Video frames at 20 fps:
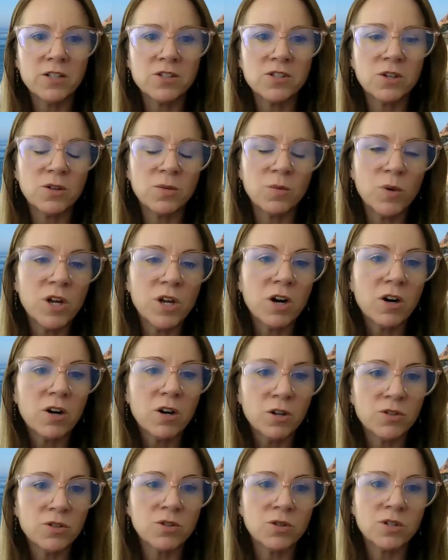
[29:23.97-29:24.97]
And so we
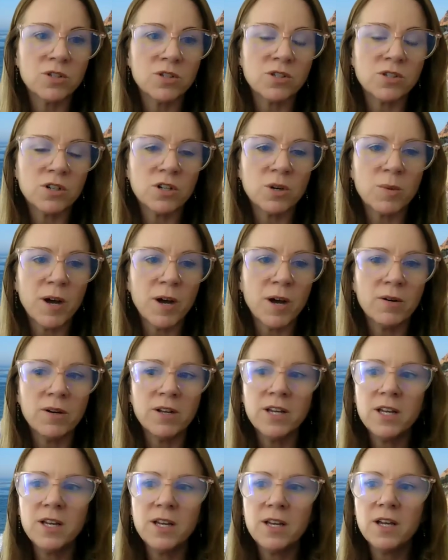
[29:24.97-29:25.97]
are also concerned
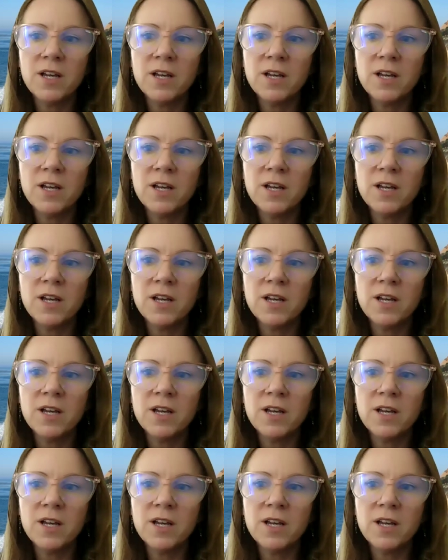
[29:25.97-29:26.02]
about,